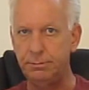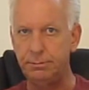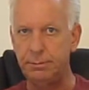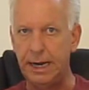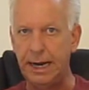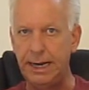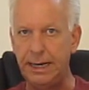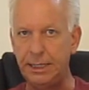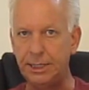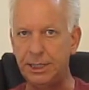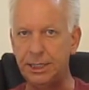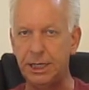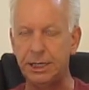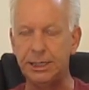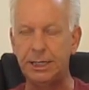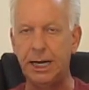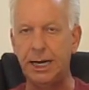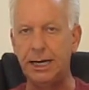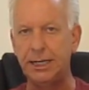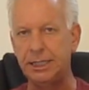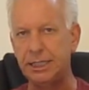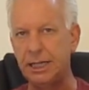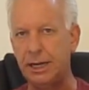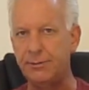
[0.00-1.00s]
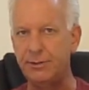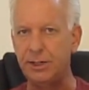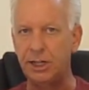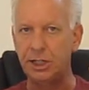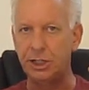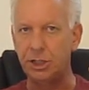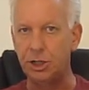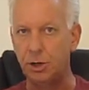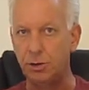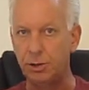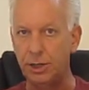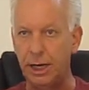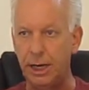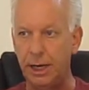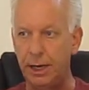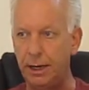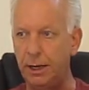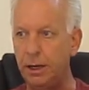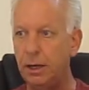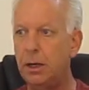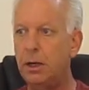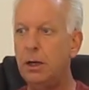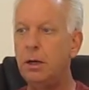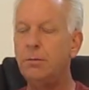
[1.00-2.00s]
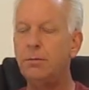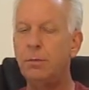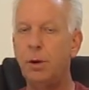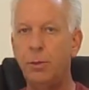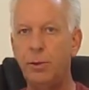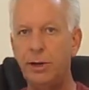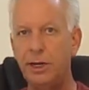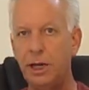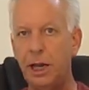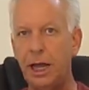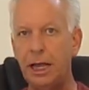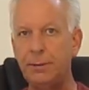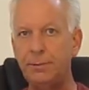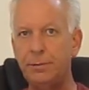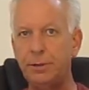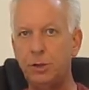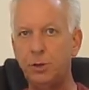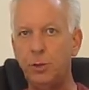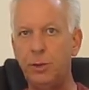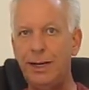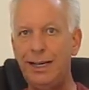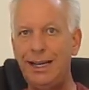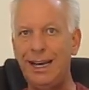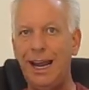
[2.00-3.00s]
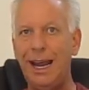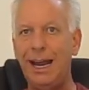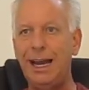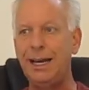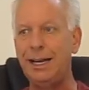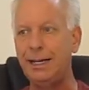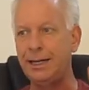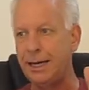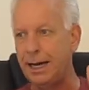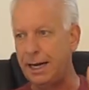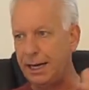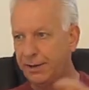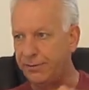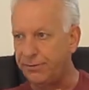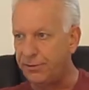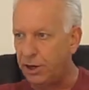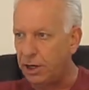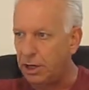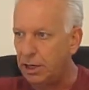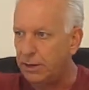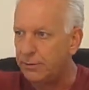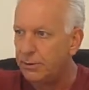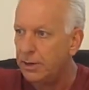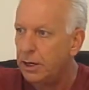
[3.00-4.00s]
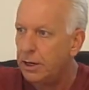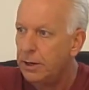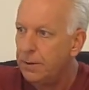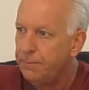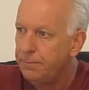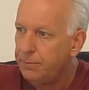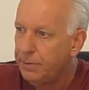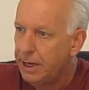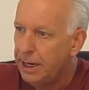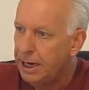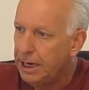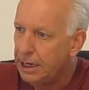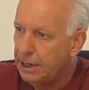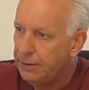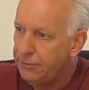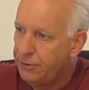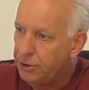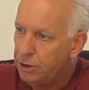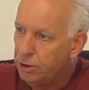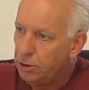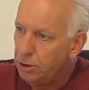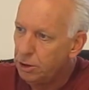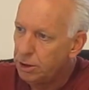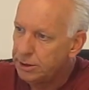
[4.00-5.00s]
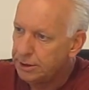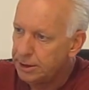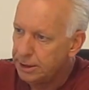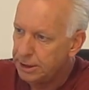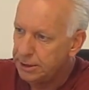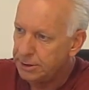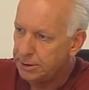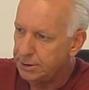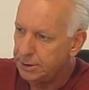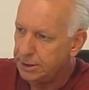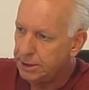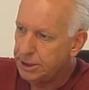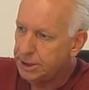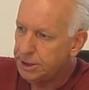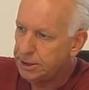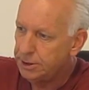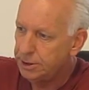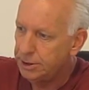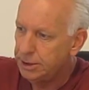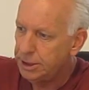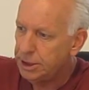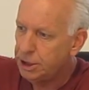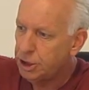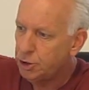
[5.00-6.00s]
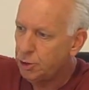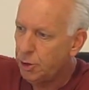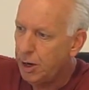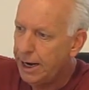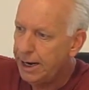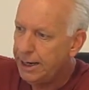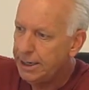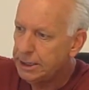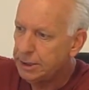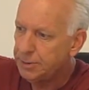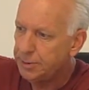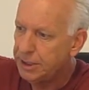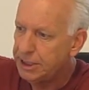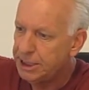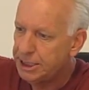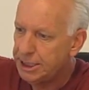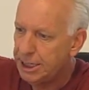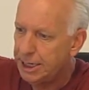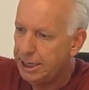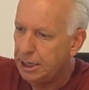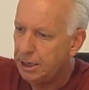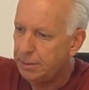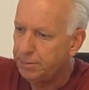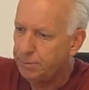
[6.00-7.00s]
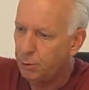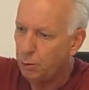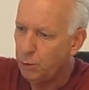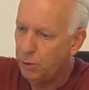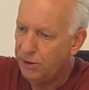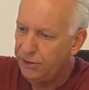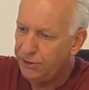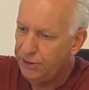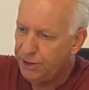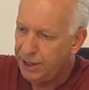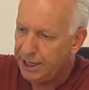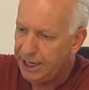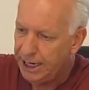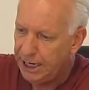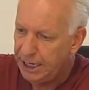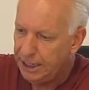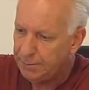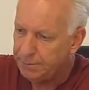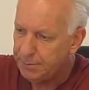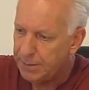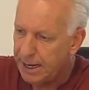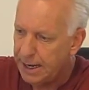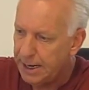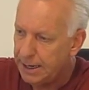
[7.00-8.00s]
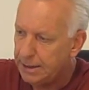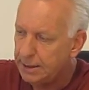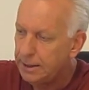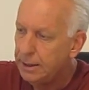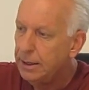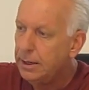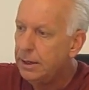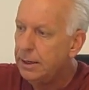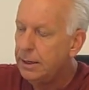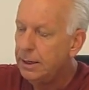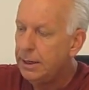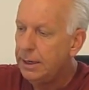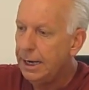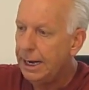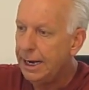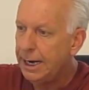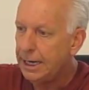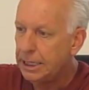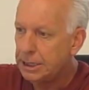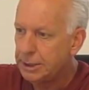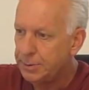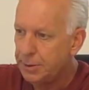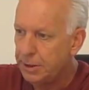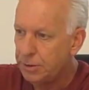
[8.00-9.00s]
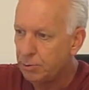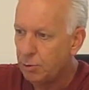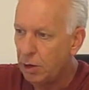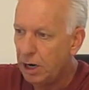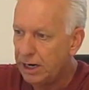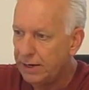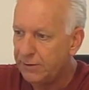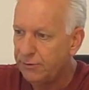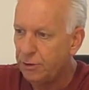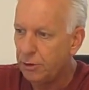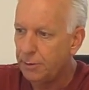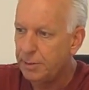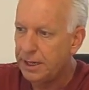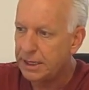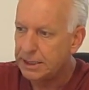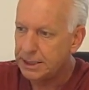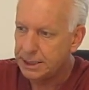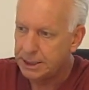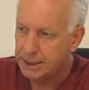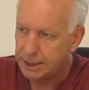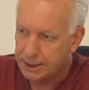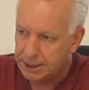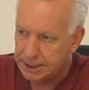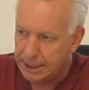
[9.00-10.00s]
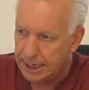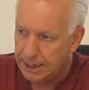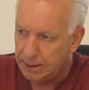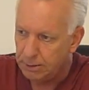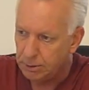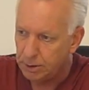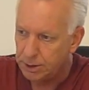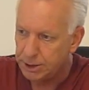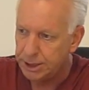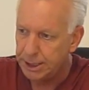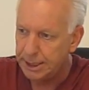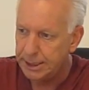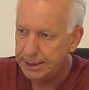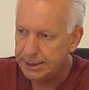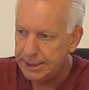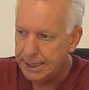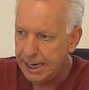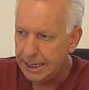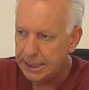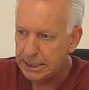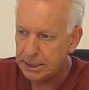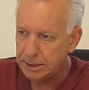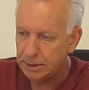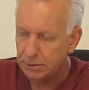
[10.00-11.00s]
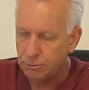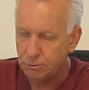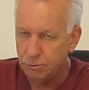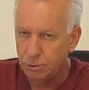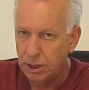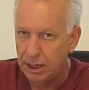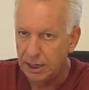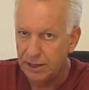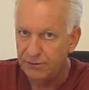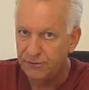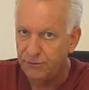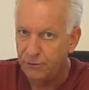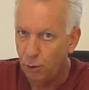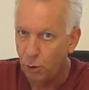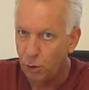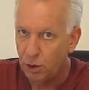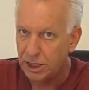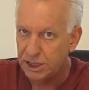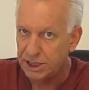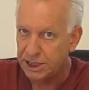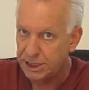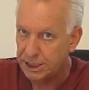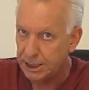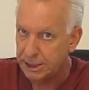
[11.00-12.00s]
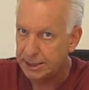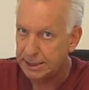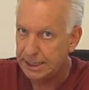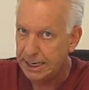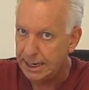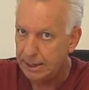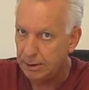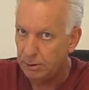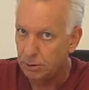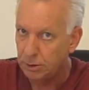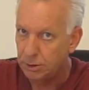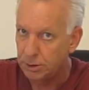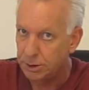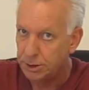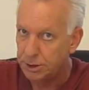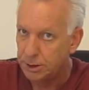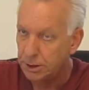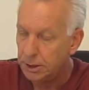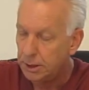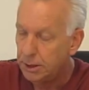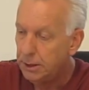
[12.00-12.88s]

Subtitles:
86, 87, it's okay, but we like between 80 and 85. And if you look, this tray has been set up with the heat mat, and it's been running for about 6 hours. And it takes really 4 to 6 hours